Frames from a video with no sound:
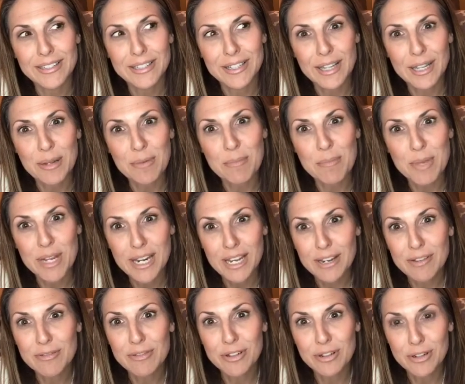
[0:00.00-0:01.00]
like
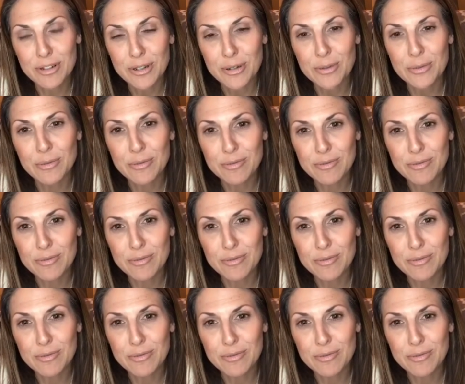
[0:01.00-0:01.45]
mid-afternoon